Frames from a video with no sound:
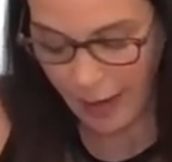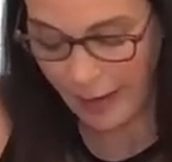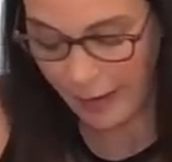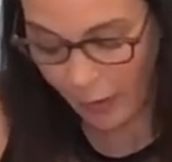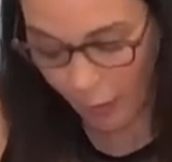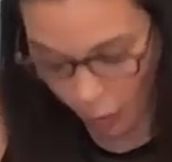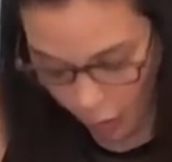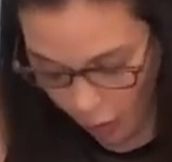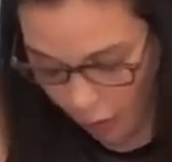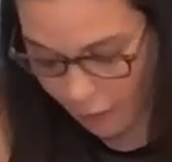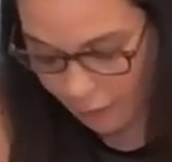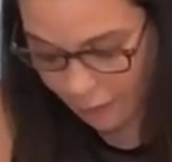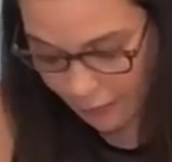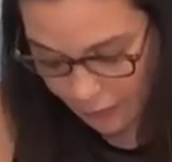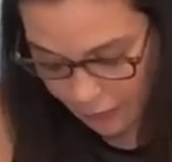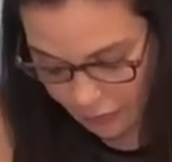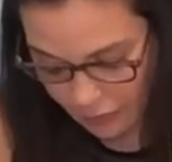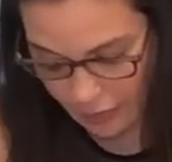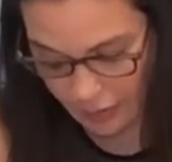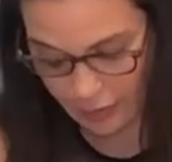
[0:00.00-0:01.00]
I
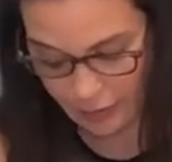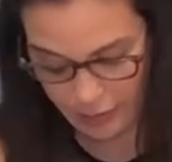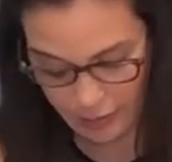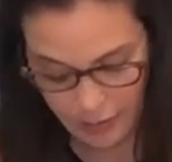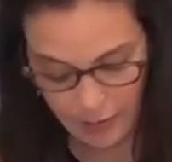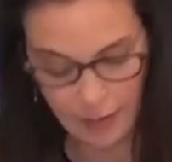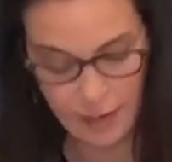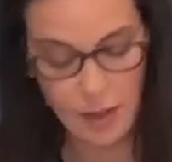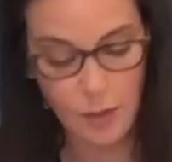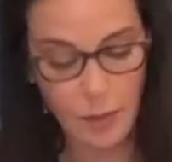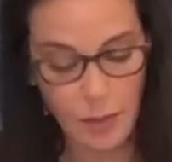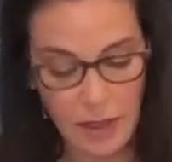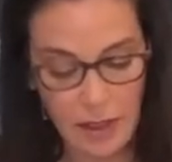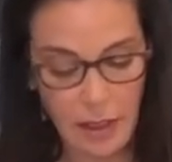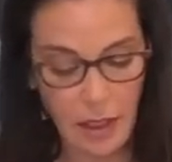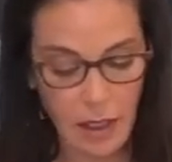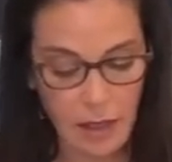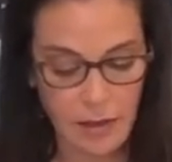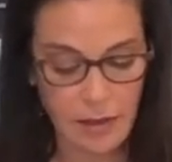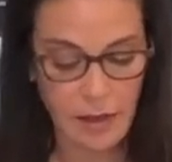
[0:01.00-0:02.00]
often think it's
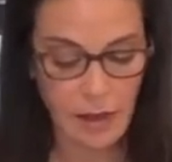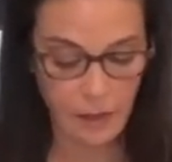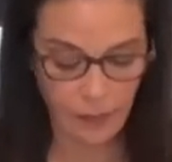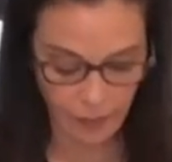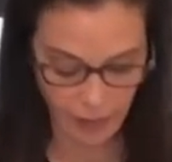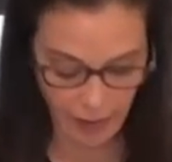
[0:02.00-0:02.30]
because of